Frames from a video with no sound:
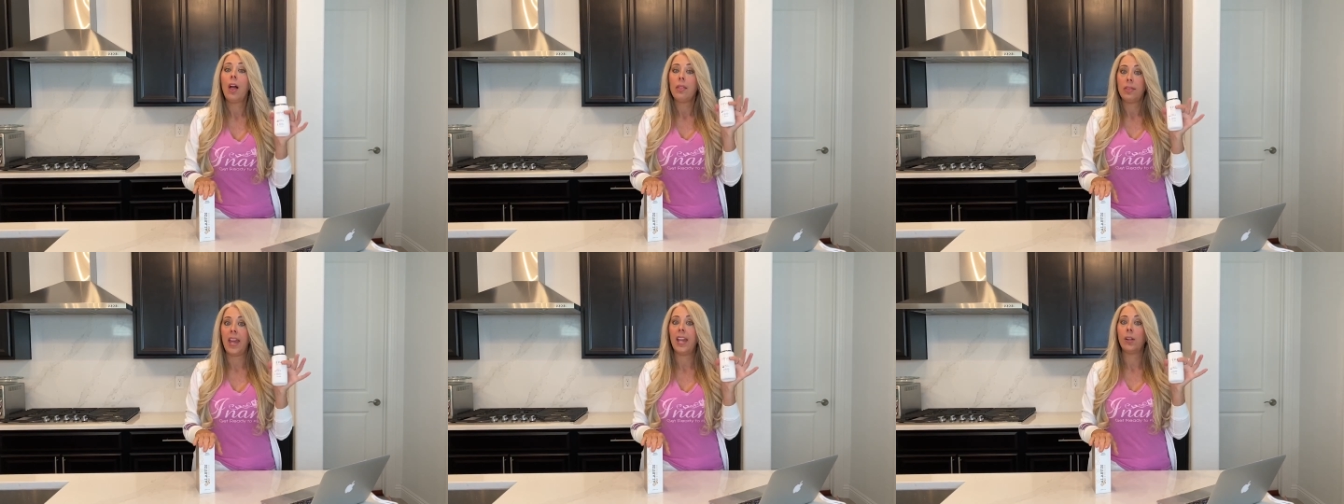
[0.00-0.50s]

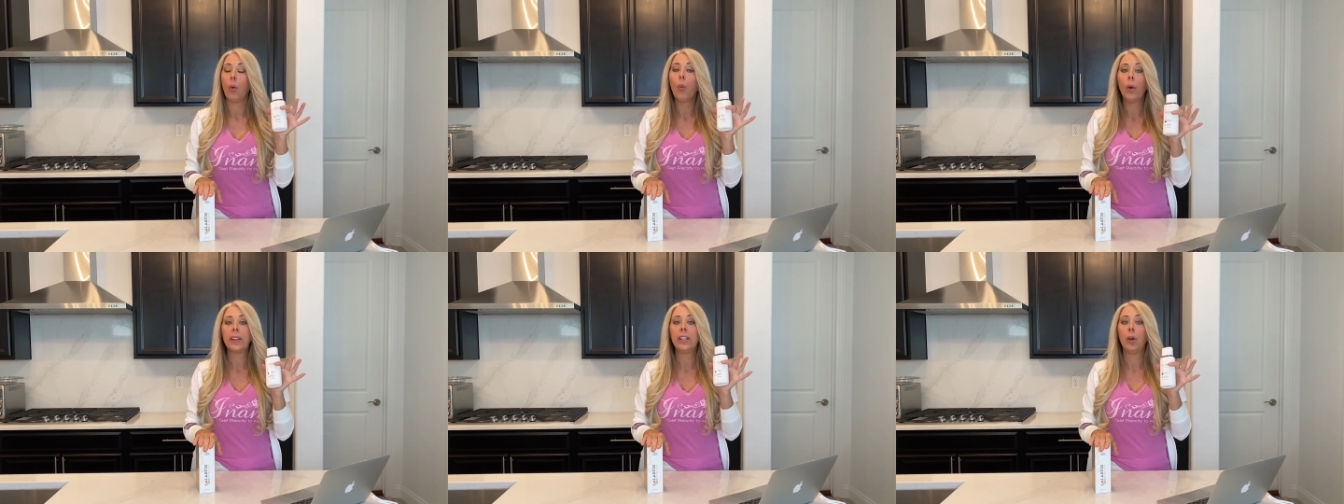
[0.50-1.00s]
than
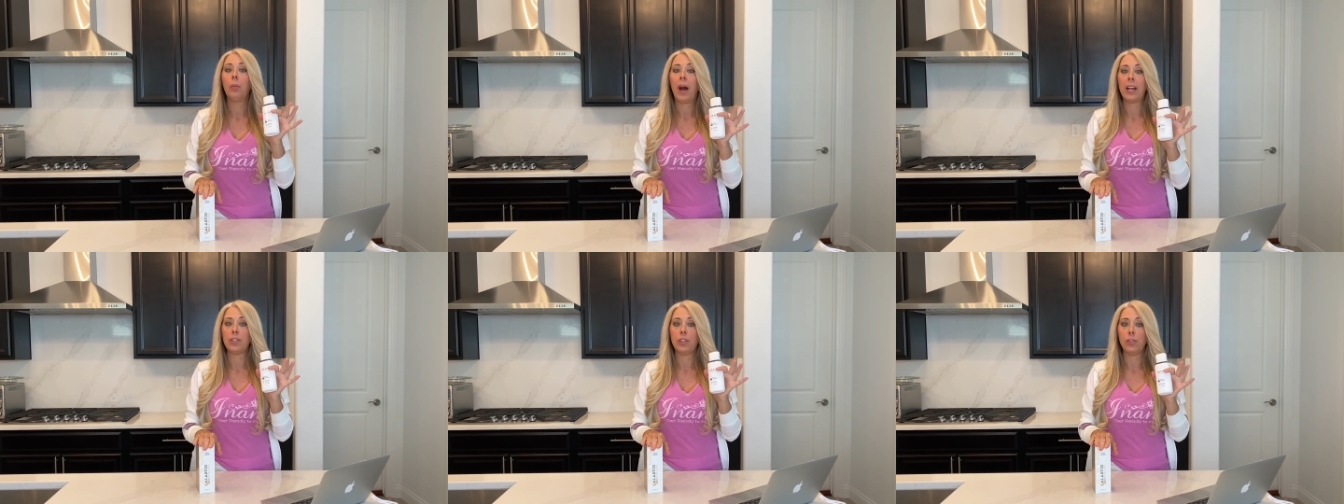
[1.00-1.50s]
what the
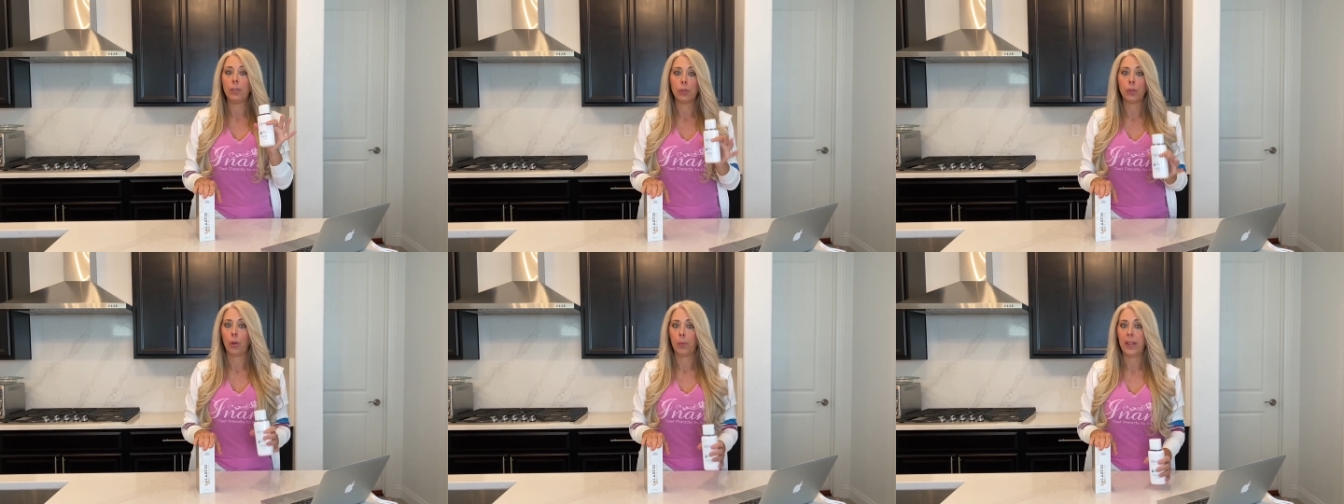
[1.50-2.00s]
Obagi
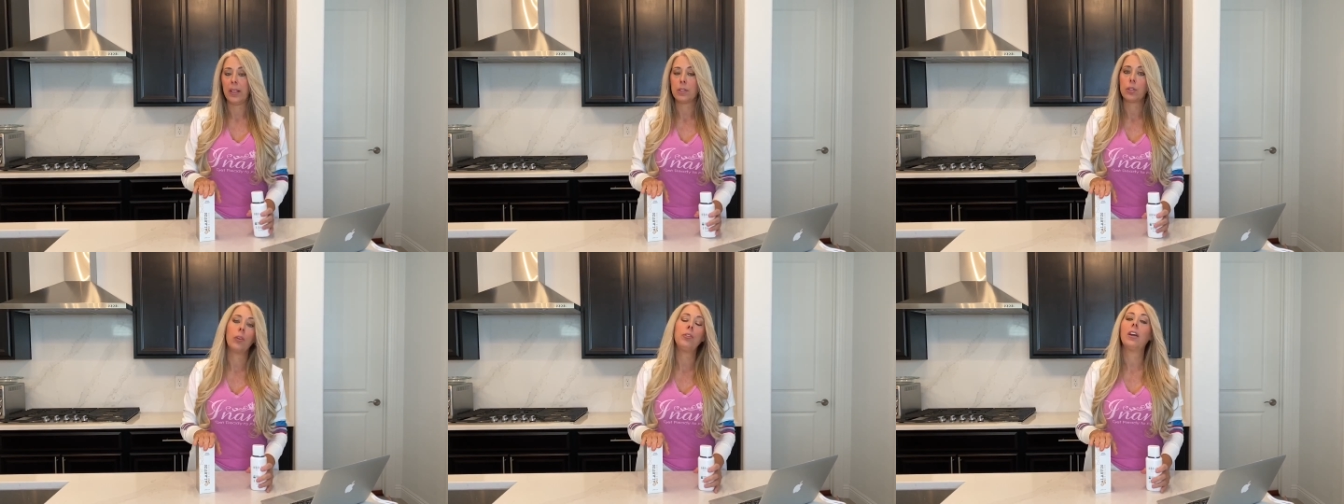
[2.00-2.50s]
Nu-Derm is.
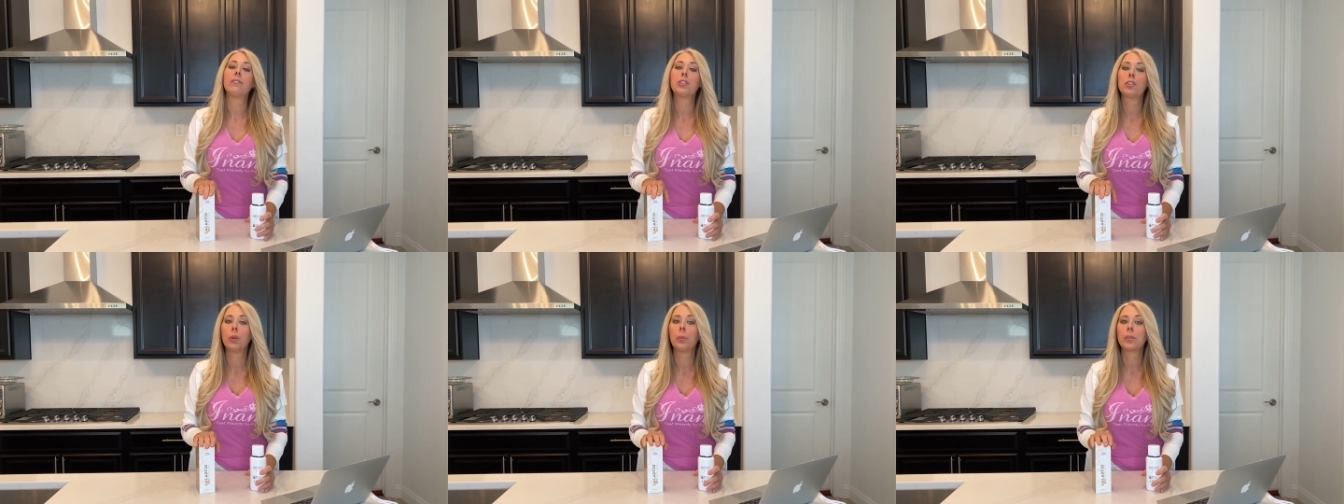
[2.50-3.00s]
So if you have
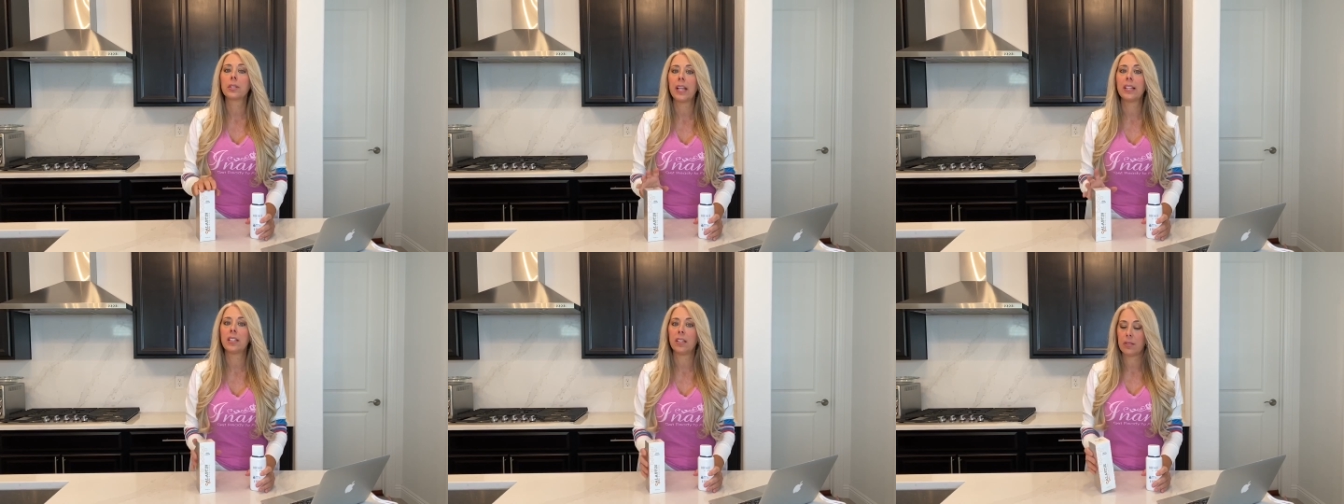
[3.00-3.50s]
super
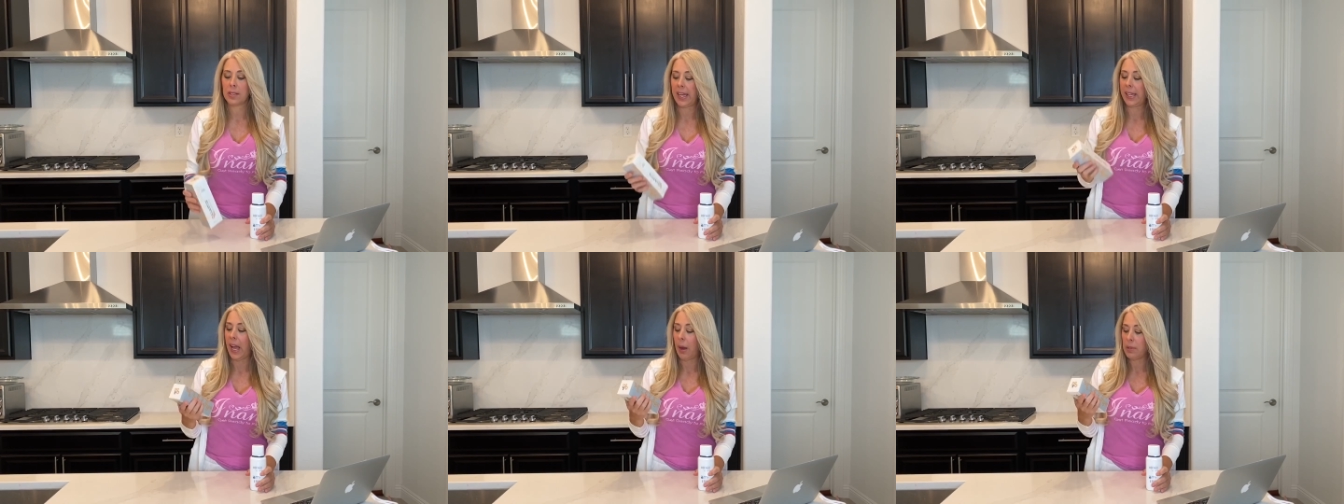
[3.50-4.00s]
sensitive
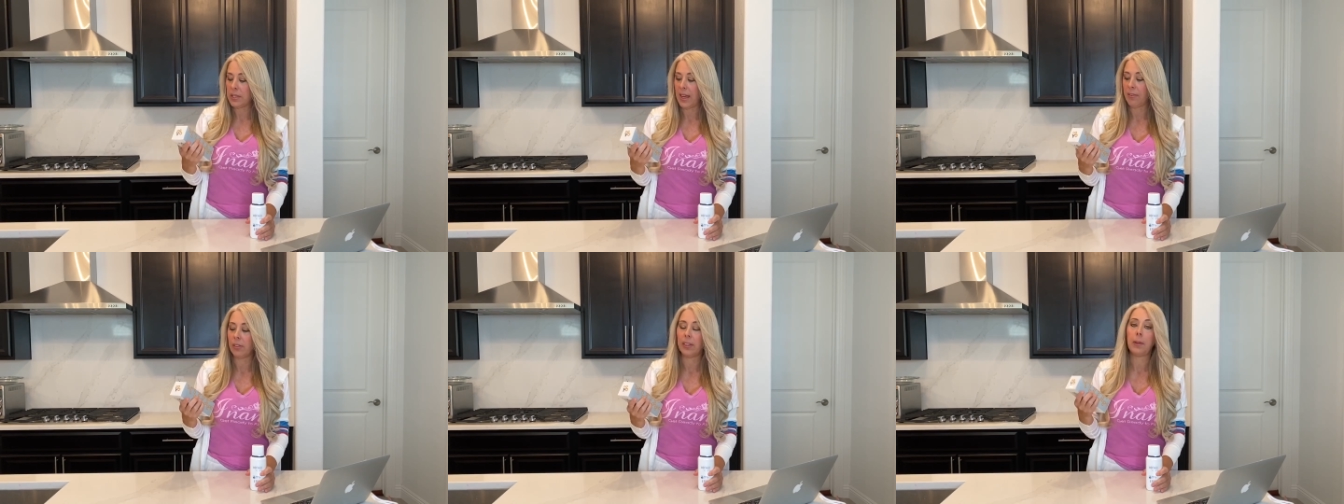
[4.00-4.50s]
skin, I would
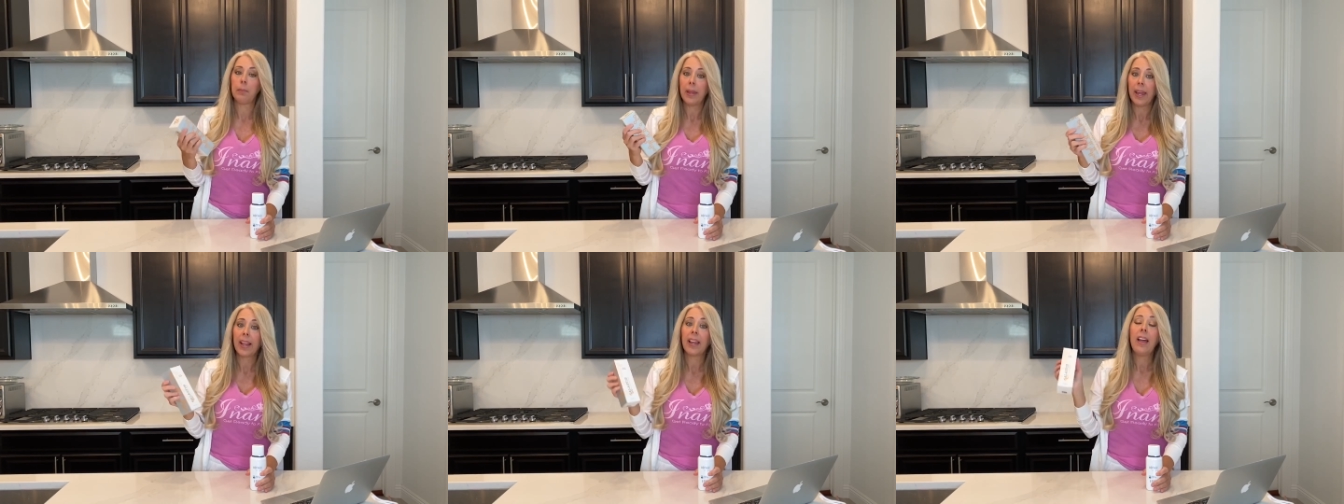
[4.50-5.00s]
definitely
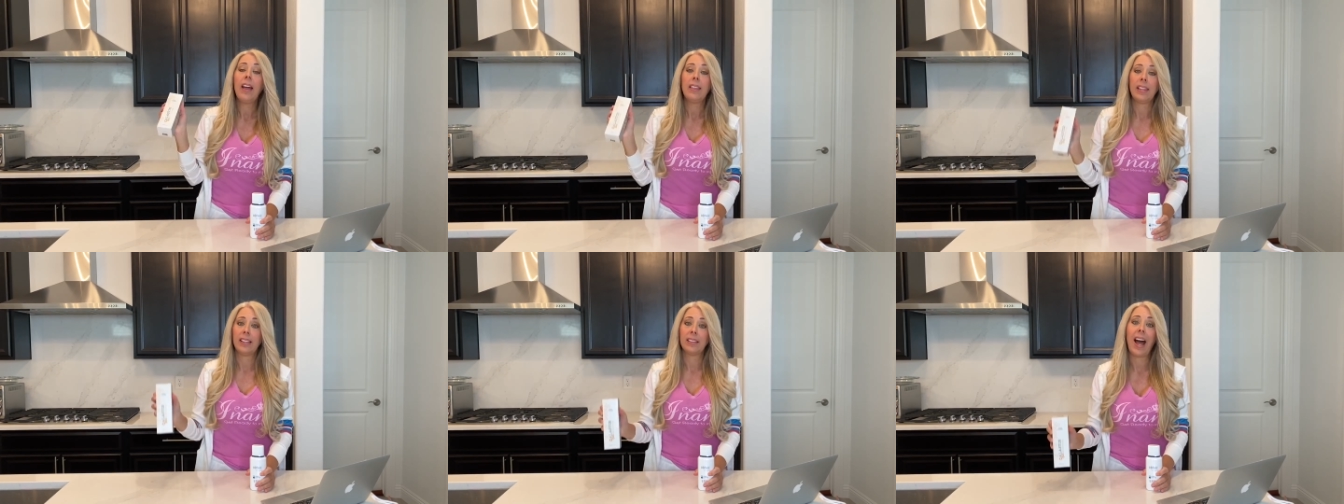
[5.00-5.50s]
pick
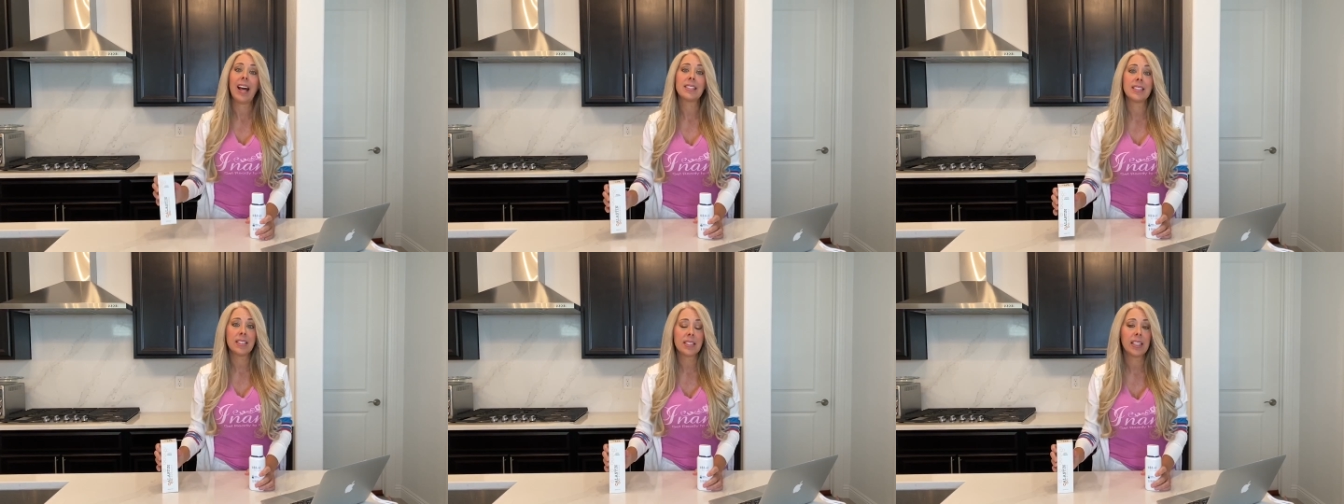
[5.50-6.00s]
the
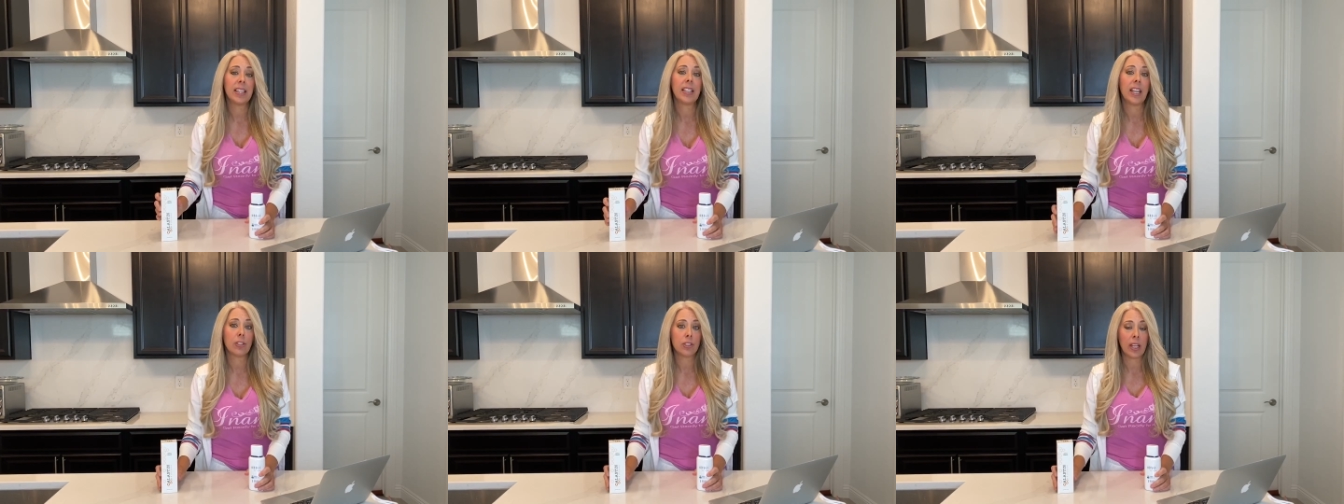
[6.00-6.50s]
Elastin
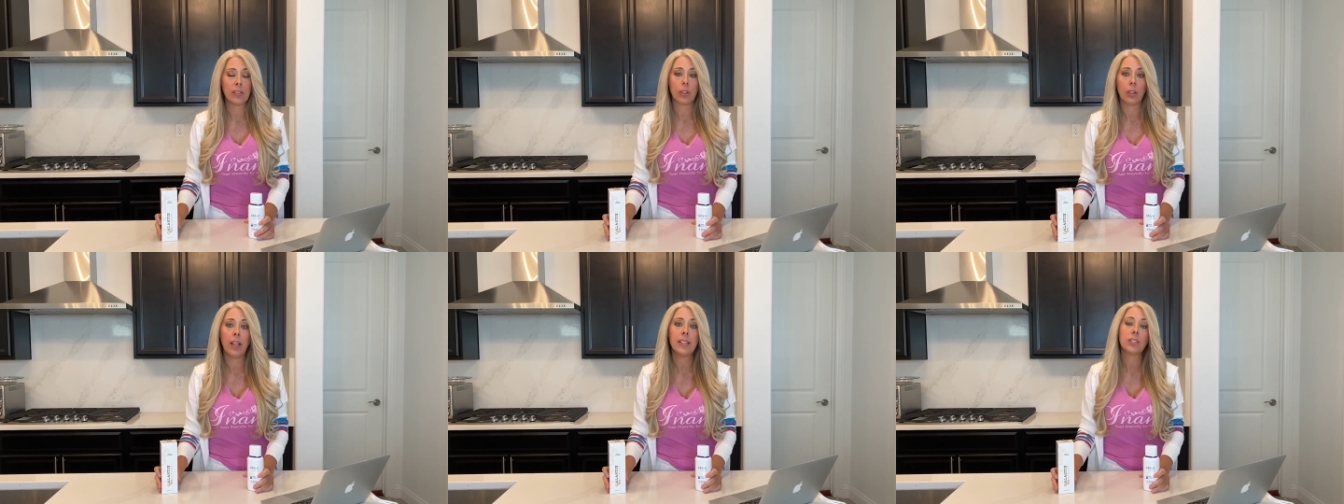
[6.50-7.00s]
Skincare Gentle
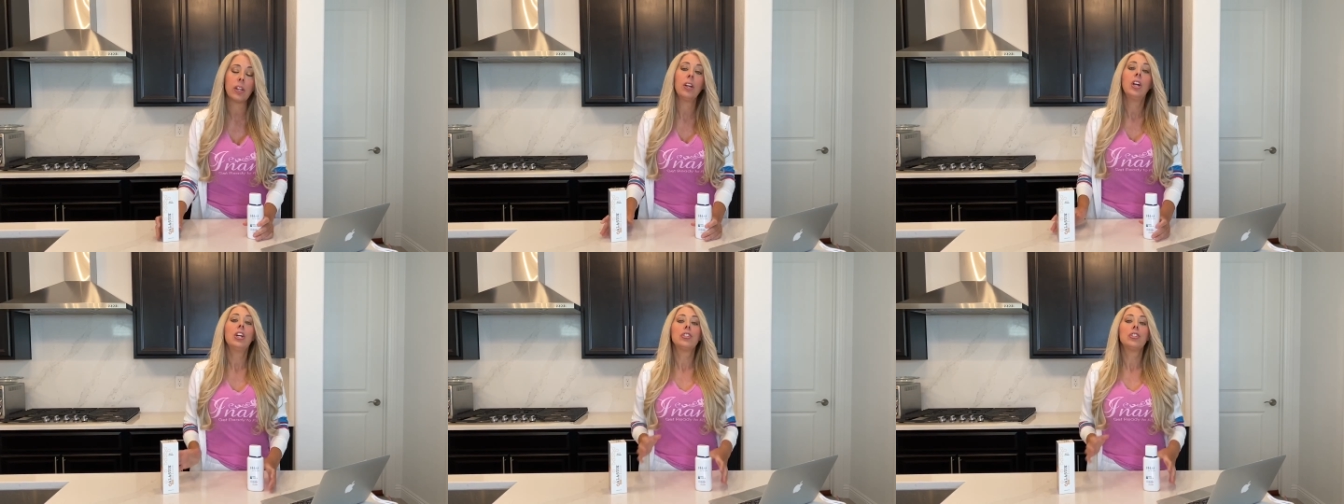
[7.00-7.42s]
Cleanser.